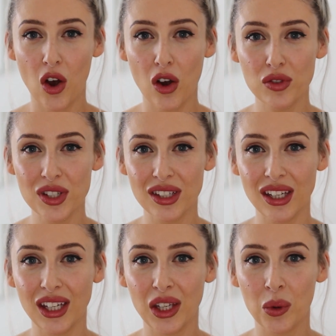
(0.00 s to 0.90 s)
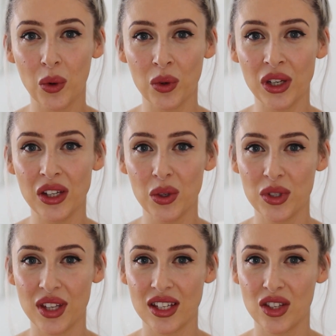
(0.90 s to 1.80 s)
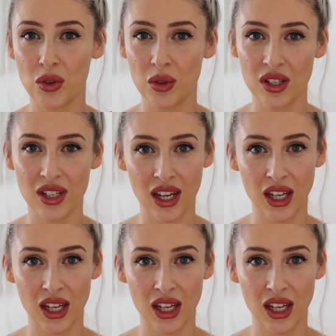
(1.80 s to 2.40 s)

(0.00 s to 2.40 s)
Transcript: Obviously you only use this through the day.